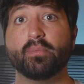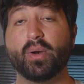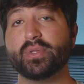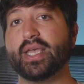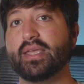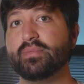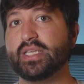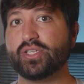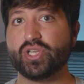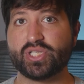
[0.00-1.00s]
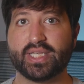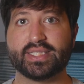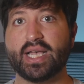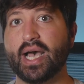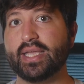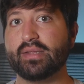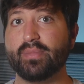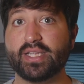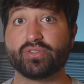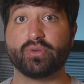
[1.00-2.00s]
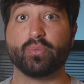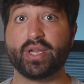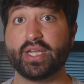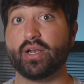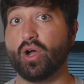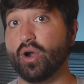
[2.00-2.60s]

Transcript: but with AMD adjusting its high-end mainstream Radeon